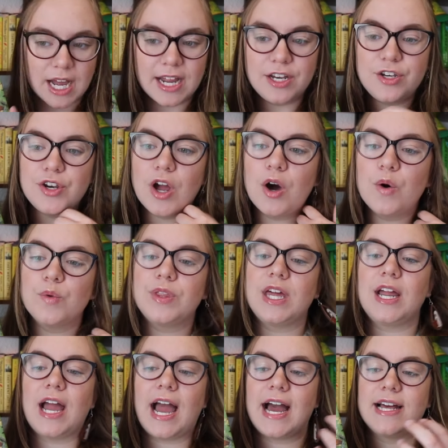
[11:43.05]
I know that
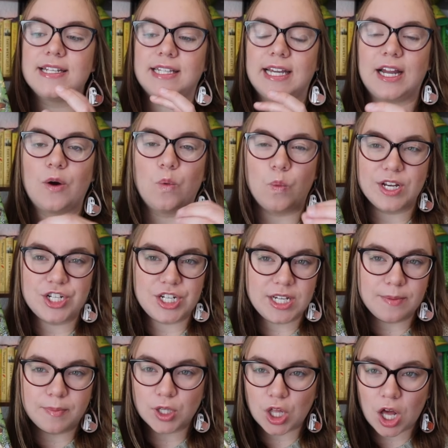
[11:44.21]
it has like a witchy
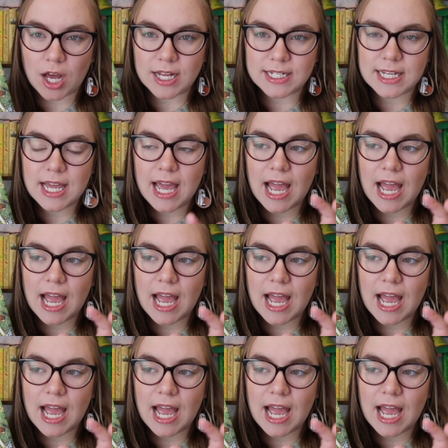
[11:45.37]
plot.